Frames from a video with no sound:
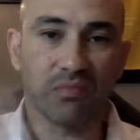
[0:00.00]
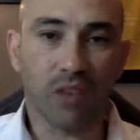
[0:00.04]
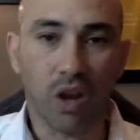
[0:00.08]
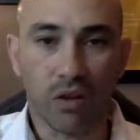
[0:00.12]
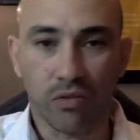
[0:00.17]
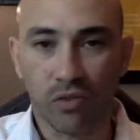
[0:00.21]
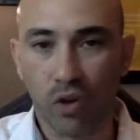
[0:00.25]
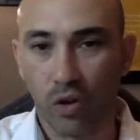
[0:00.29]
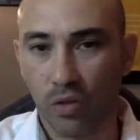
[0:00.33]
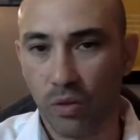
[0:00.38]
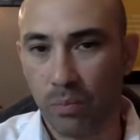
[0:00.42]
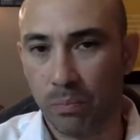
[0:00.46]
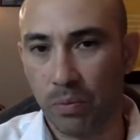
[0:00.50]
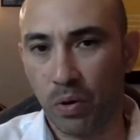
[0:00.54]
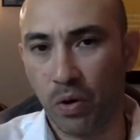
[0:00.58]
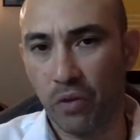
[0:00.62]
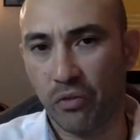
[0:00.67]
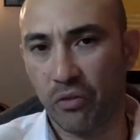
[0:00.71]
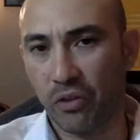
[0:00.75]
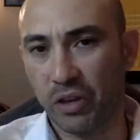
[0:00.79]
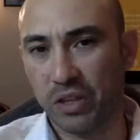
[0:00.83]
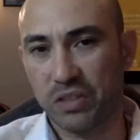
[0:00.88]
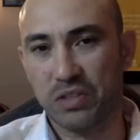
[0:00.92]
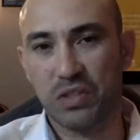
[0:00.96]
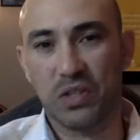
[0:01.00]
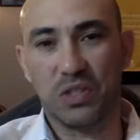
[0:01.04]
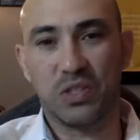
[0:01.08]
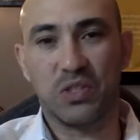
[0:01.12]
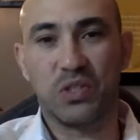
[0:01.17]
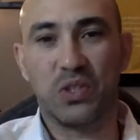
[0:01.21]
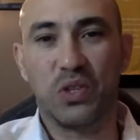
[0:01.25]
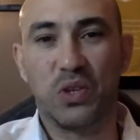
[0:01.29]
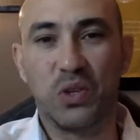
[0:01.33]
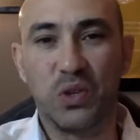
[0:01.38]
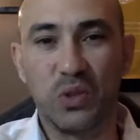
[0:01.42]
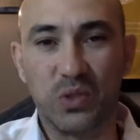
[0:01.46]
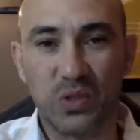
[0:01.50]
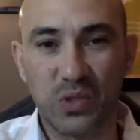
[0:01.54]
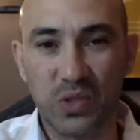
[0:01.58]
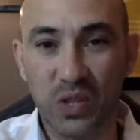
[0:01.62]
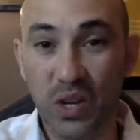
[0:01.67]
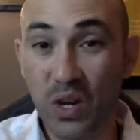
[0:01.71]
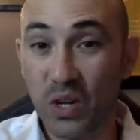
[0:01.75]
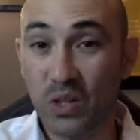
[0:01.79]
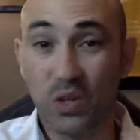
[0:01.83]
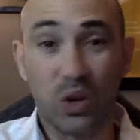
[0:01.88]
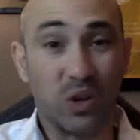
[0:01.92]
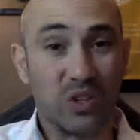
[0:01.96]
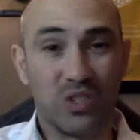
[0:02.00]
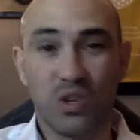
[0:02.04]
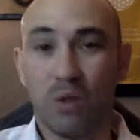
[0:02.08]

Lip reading: I've got the perfect excuse not